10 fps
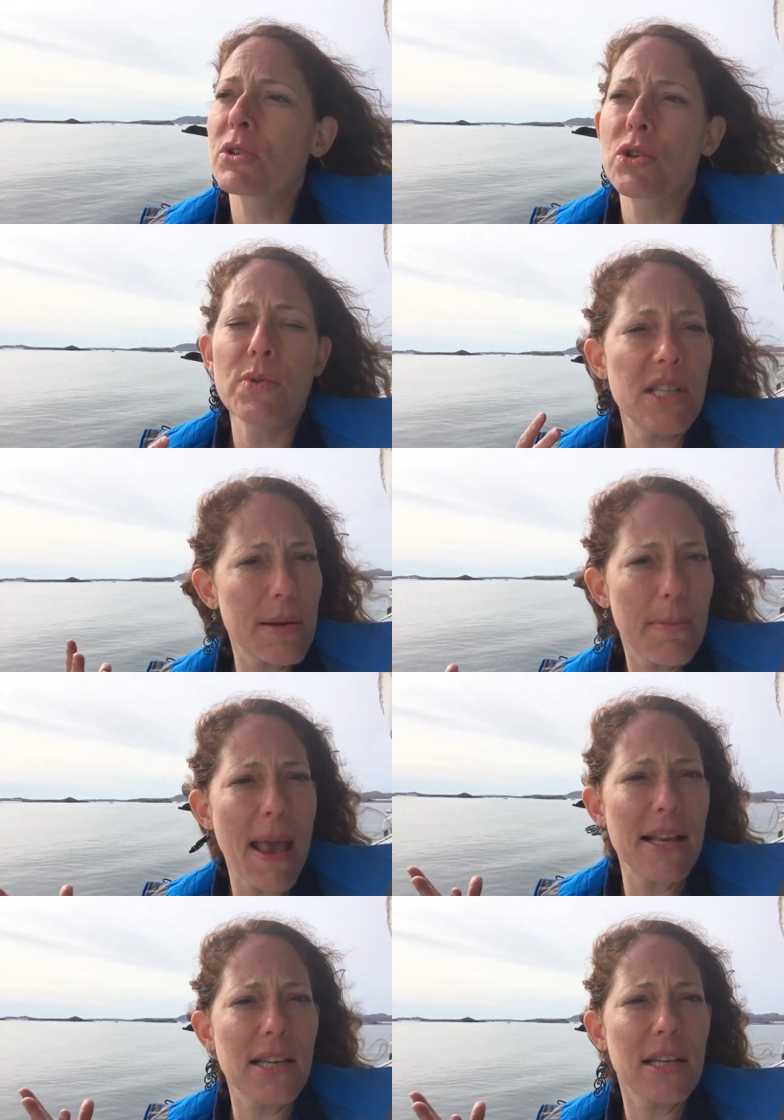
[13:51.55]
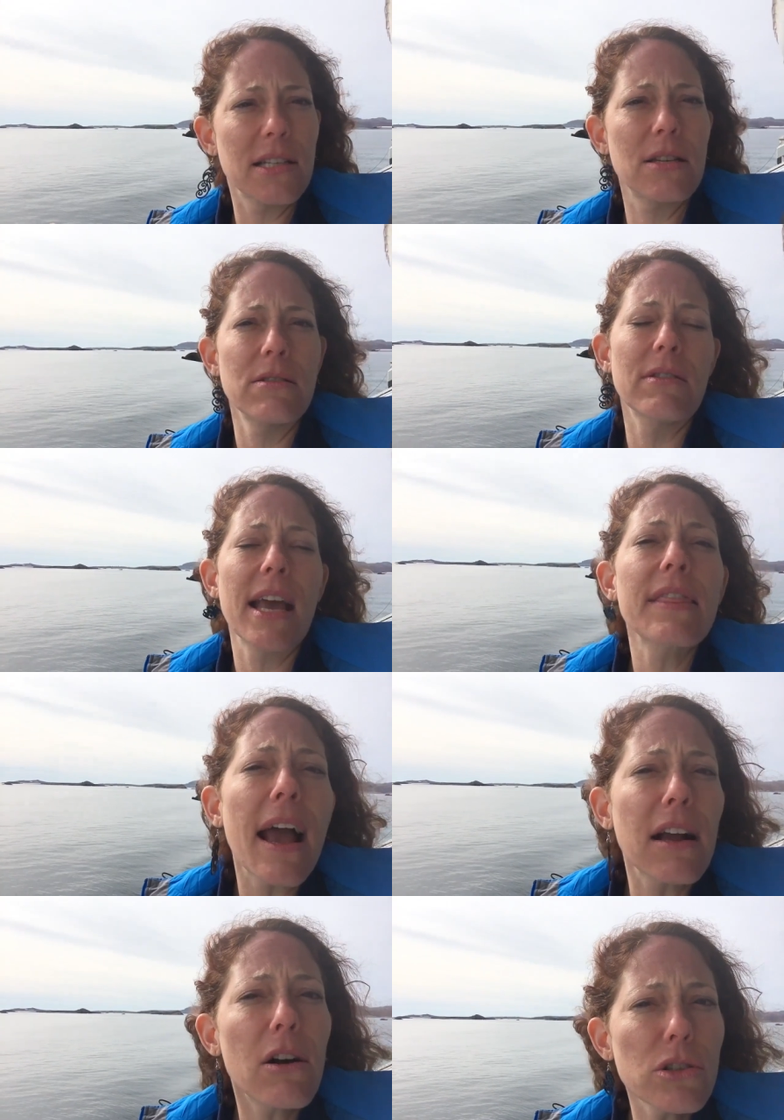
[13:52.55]
which was amazing to get
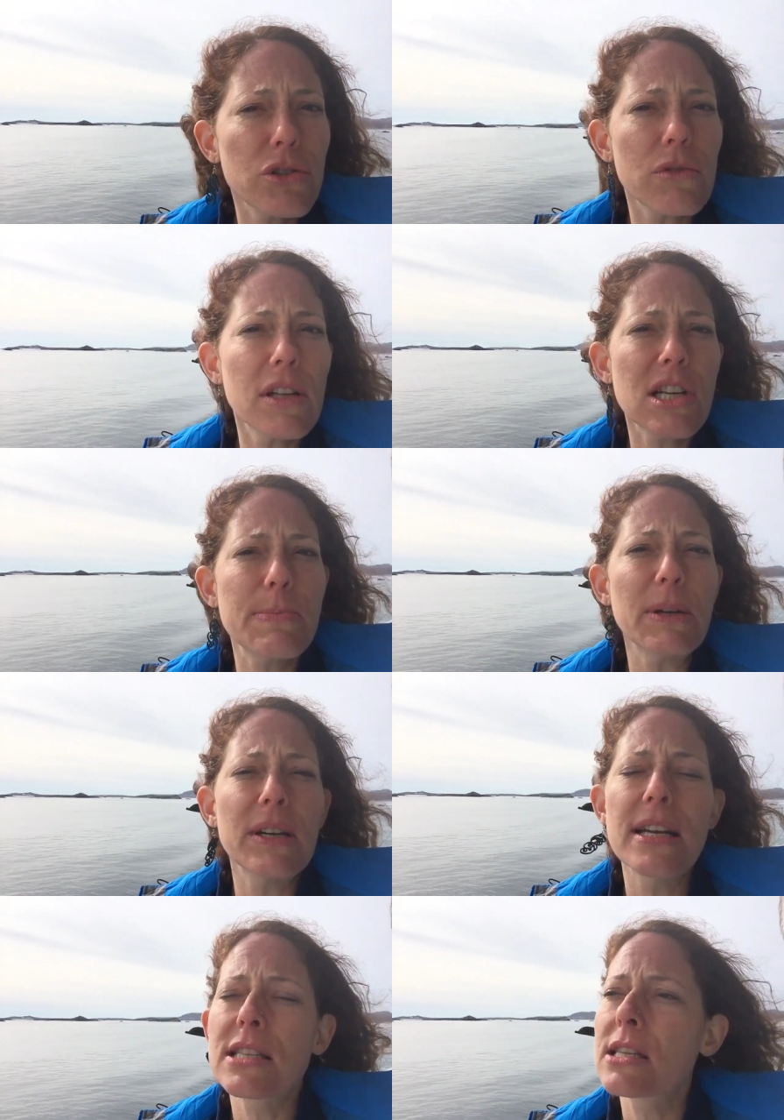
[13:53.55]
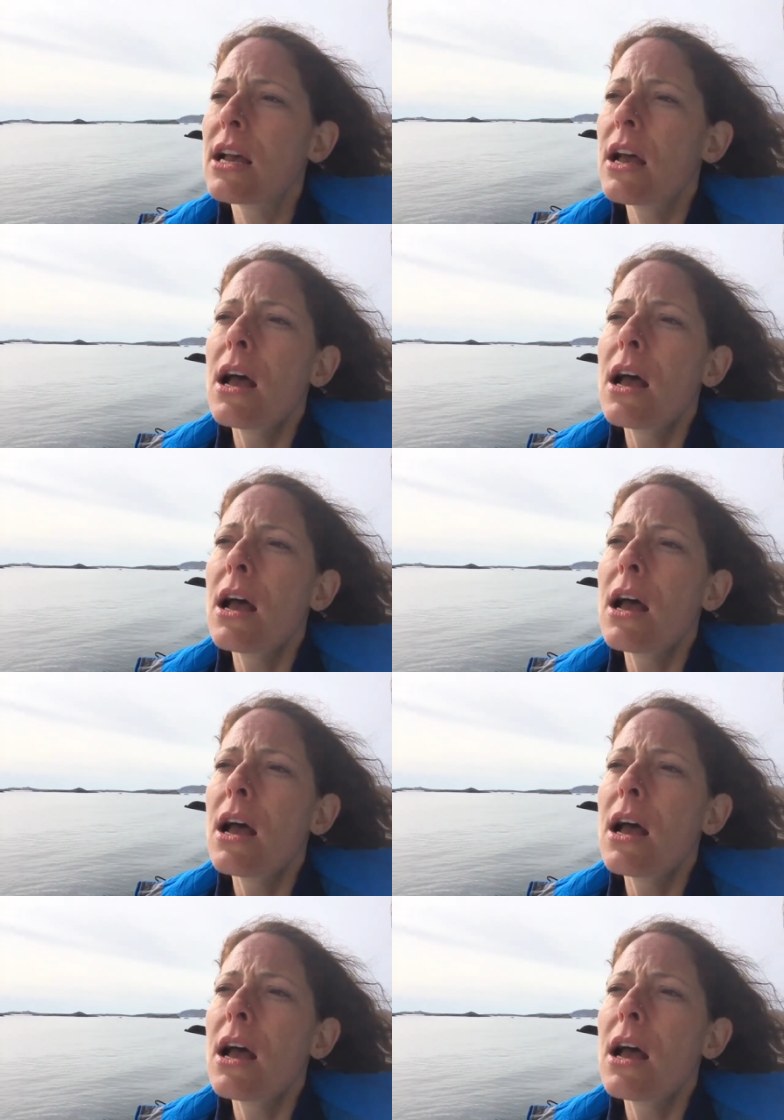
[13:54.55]
that cultural experience,